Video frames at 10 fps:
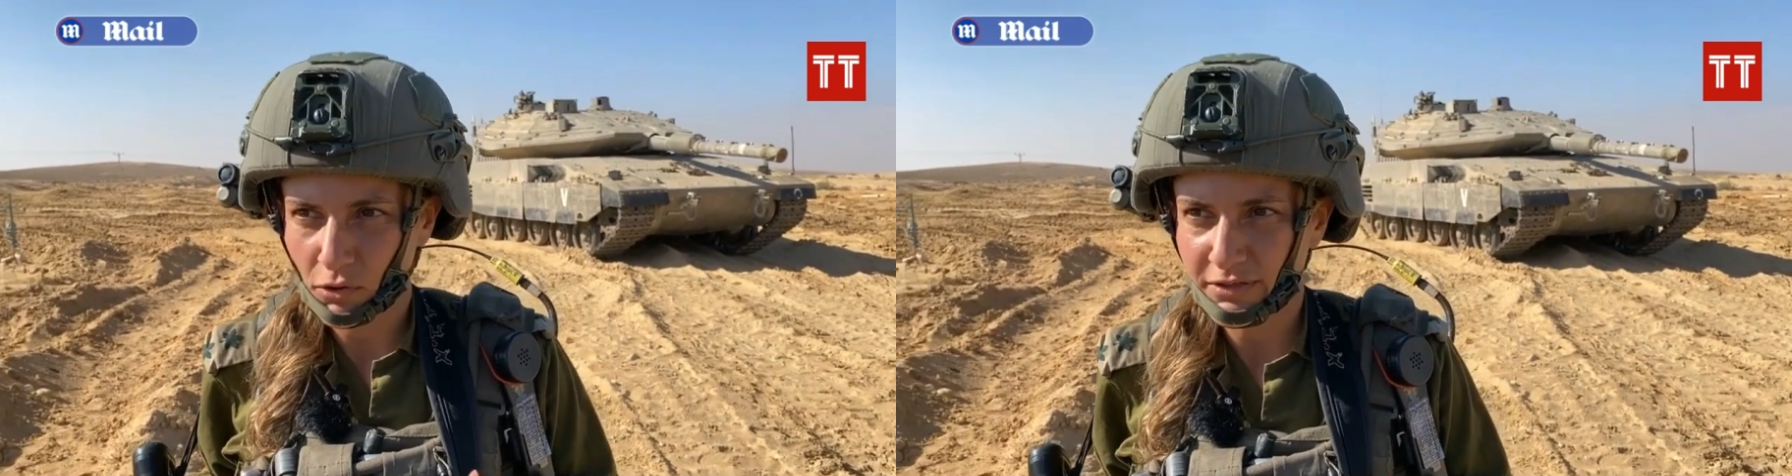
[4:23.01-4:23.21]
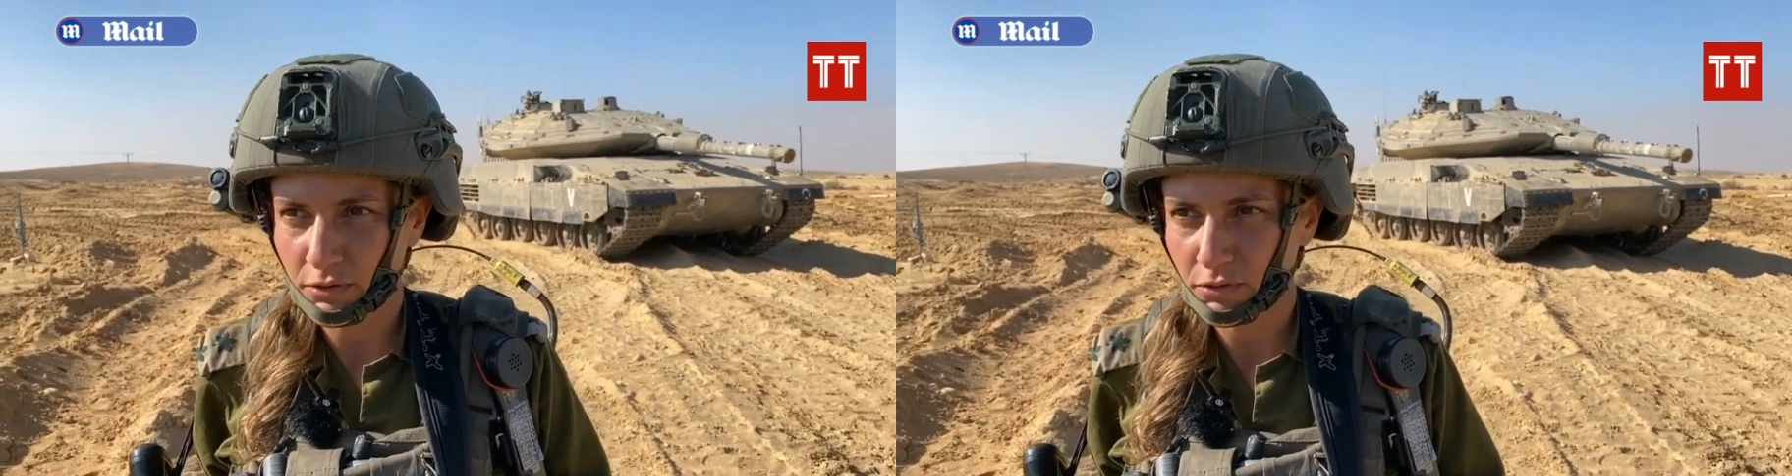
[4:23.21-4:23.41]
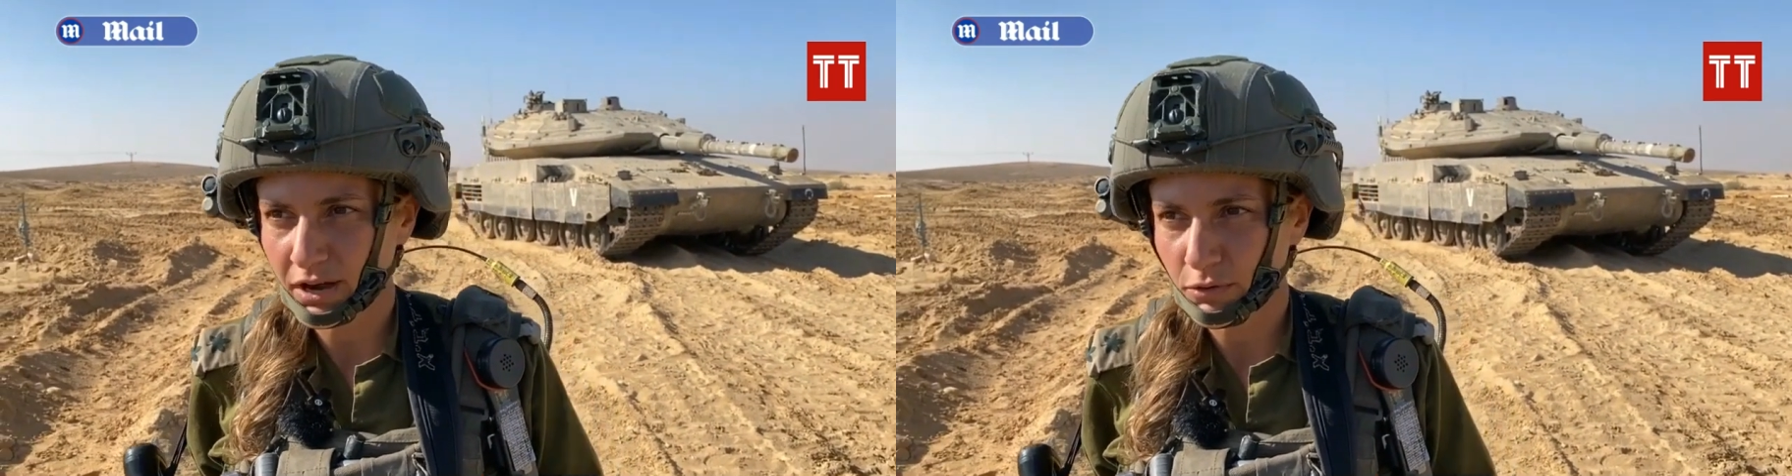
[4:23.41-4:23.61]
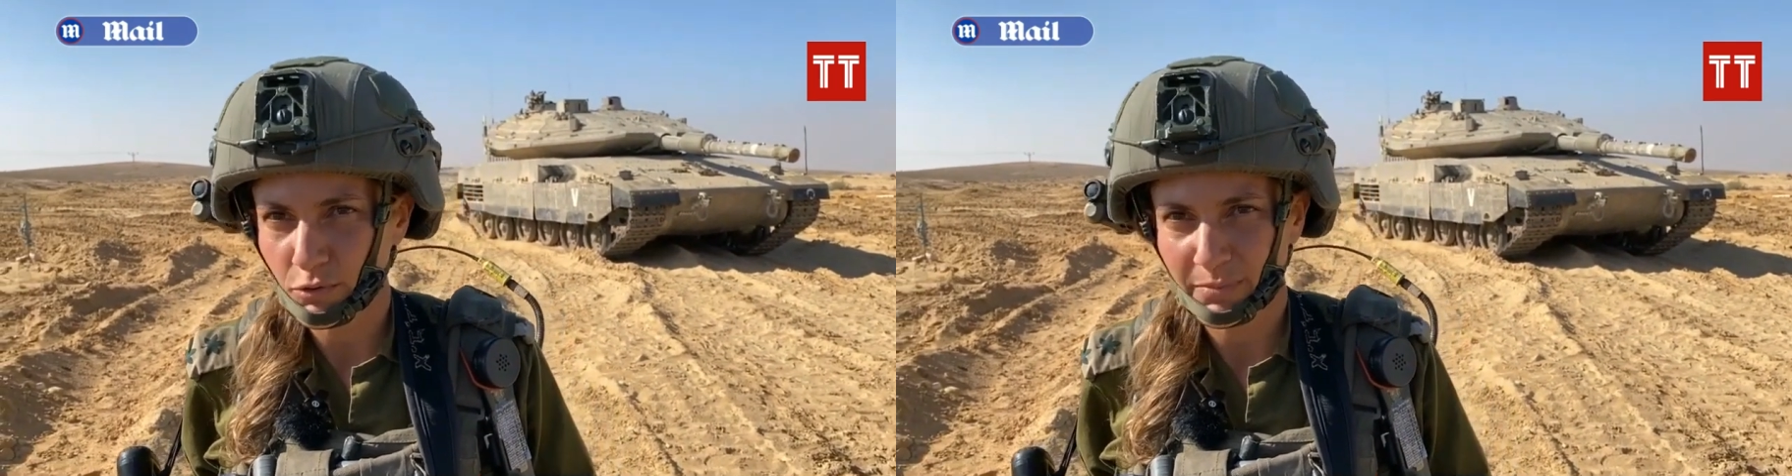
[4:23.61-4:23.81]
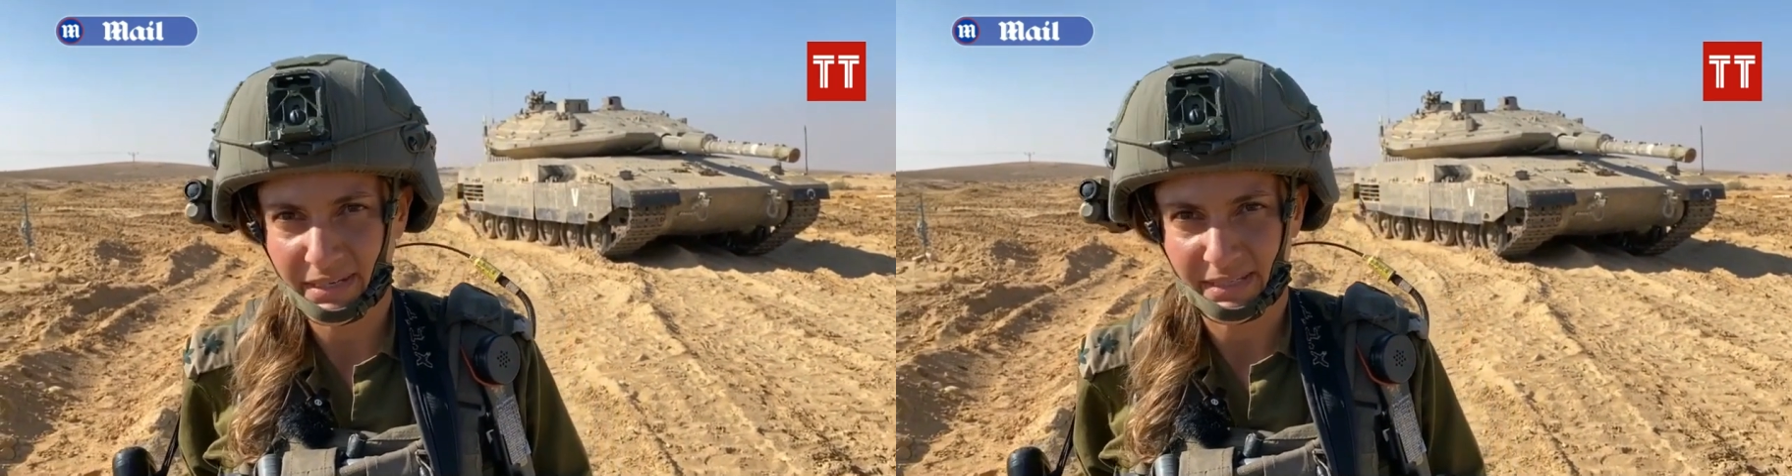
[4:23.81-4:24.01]
also
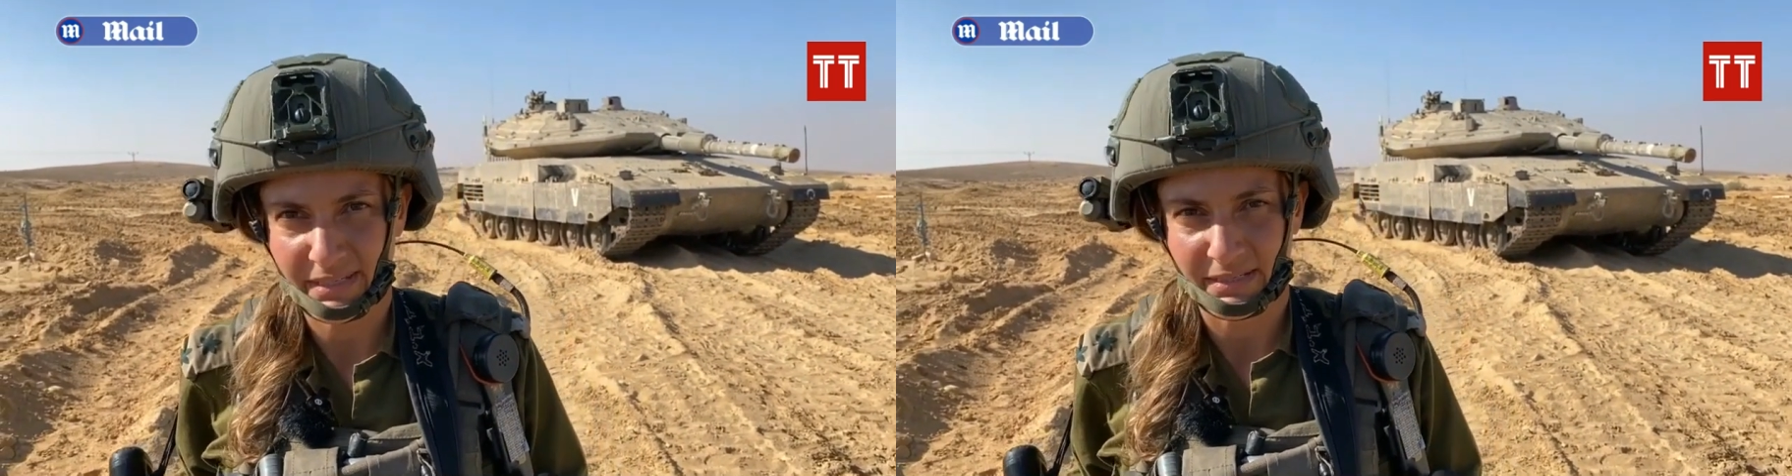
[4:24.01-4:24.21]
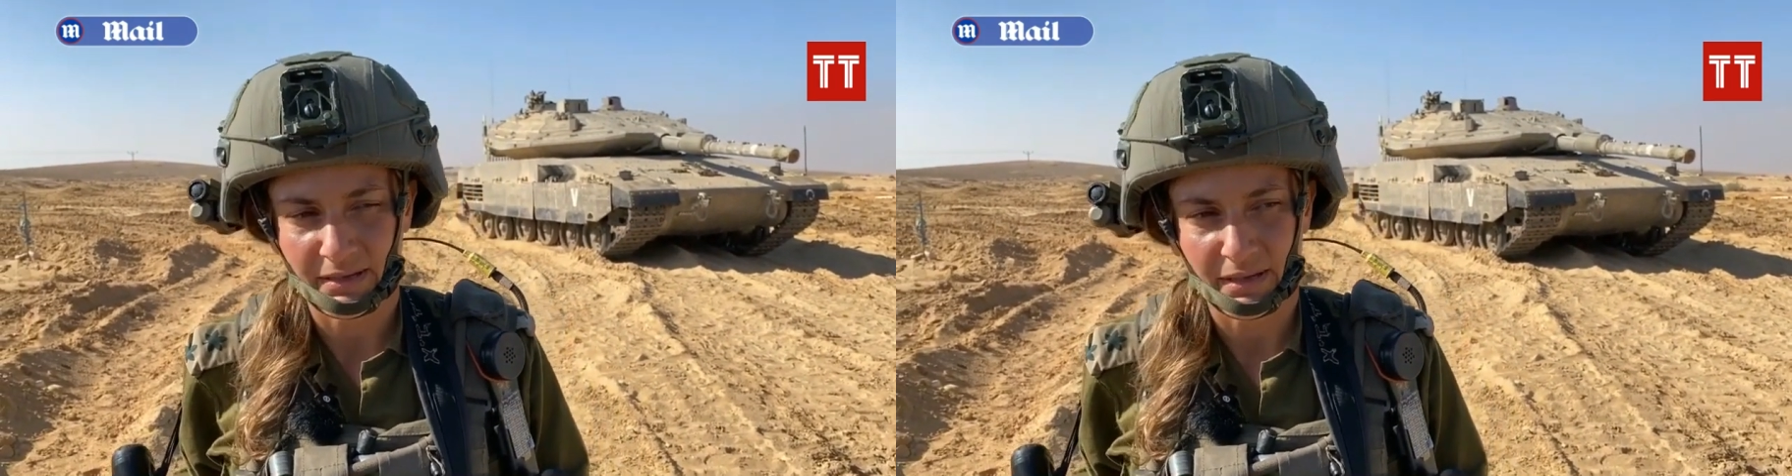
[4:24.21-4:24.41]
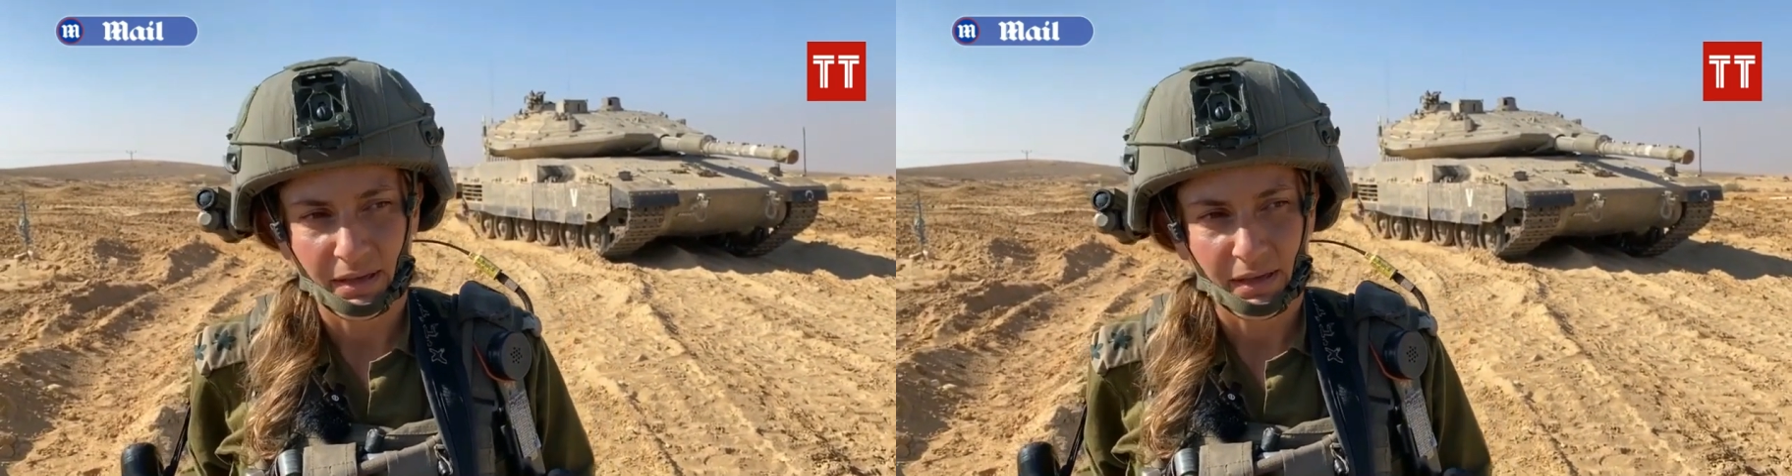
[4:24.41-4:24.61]
our bases,